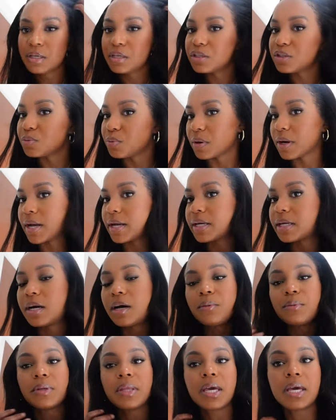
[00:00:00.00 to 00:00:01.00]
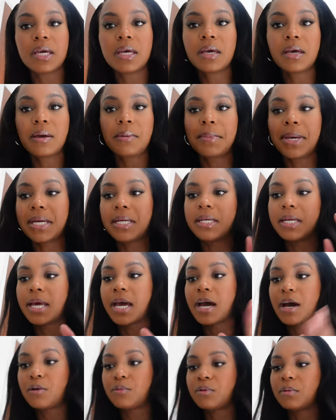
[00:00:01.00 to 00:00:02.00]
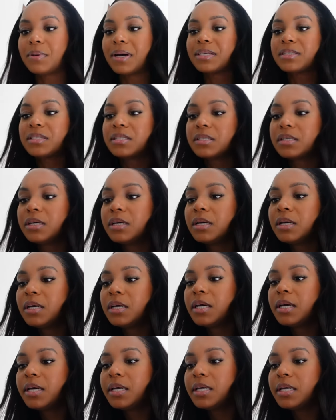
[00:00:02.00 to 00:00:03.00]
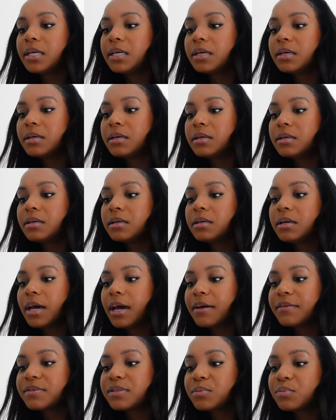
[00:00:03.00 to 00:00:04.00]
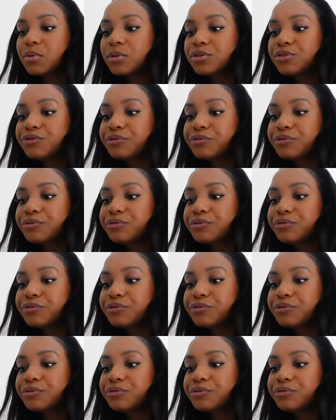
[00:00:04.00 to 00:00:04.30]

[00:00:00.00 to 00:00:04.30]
So we're hanging out with him and now we're about to have some more